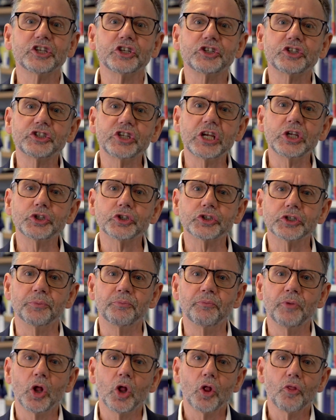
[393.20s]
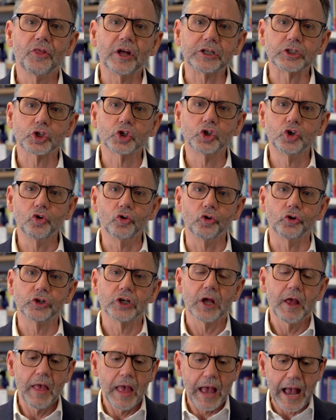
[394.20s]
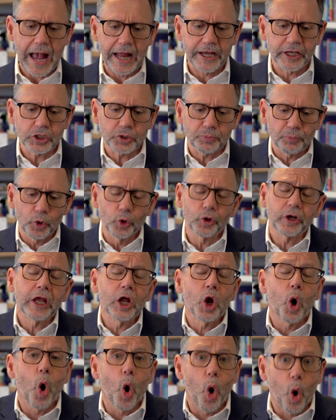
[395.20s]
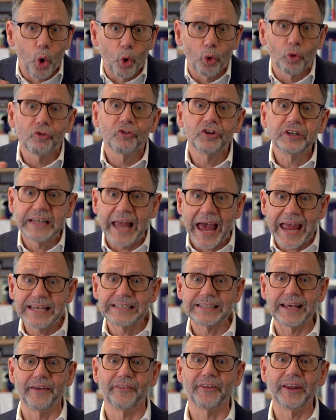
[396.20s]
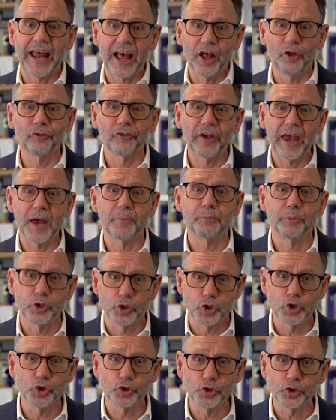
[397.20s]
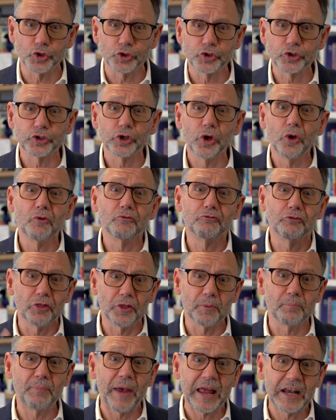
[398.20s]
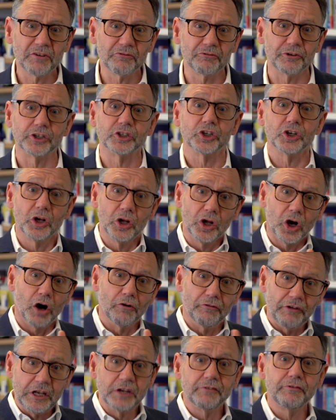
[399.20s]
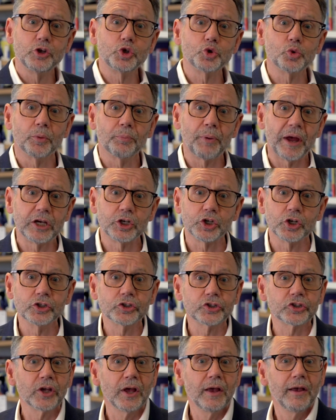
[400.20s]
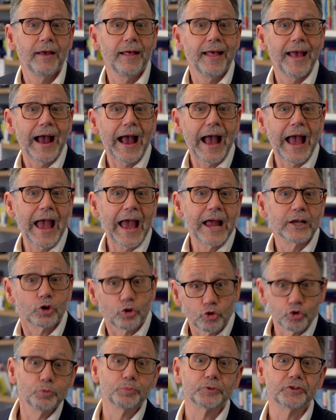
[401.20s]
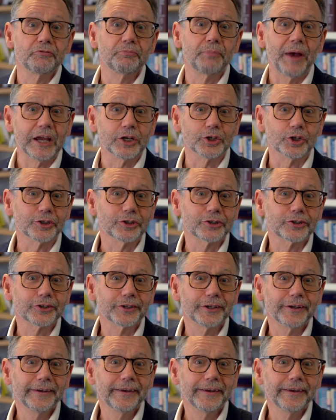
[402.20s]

a system that's good at exploiting all the data that healthcare produces for the benefit of individual patients and groups of patients.